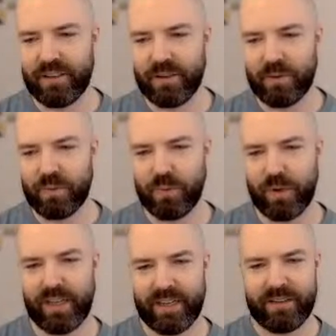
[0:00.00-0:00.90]

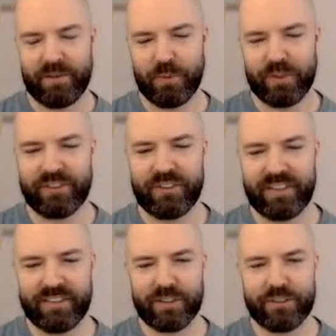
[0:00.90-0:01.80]
when we see
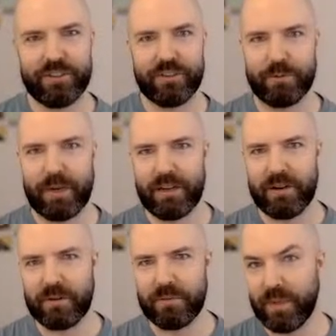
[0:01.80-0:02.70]
discussions
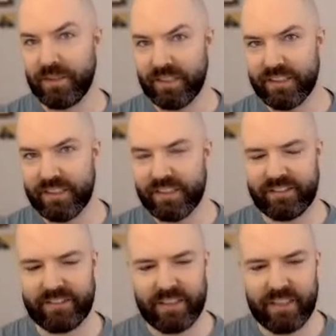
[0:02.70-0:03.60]
around mental
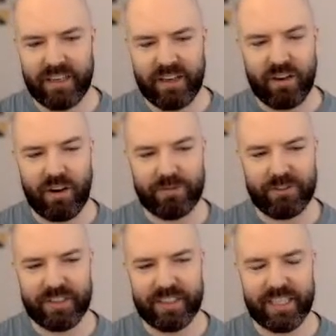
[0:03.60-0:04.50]
illness,
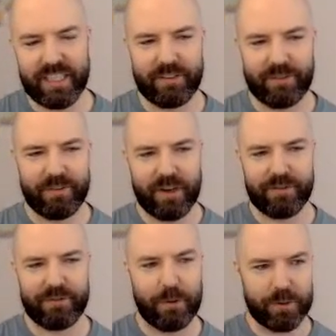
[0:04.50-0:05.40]
often it's very
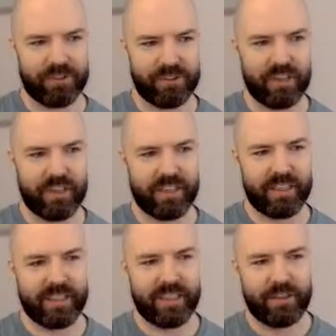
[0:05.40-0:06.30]
focused
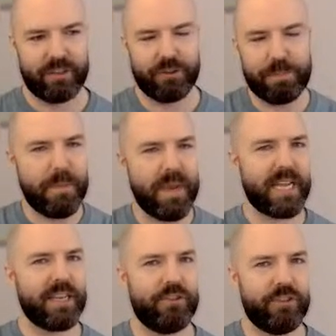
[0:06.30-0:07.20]
on just
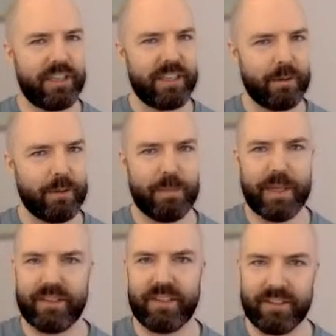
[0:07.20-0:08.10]
managing the
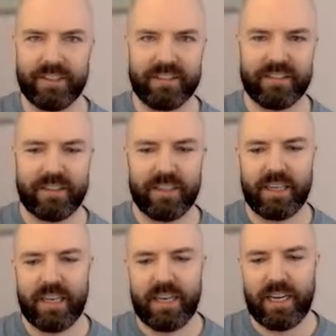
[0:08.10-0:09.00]
mental illness.
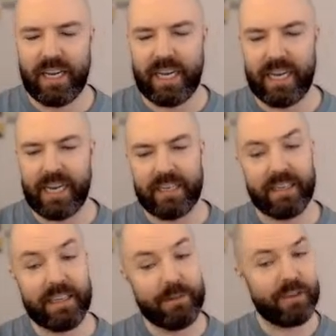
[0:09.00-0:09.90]
And
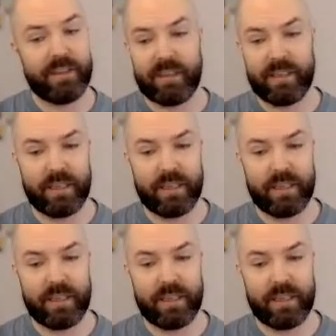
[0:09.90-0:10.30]
even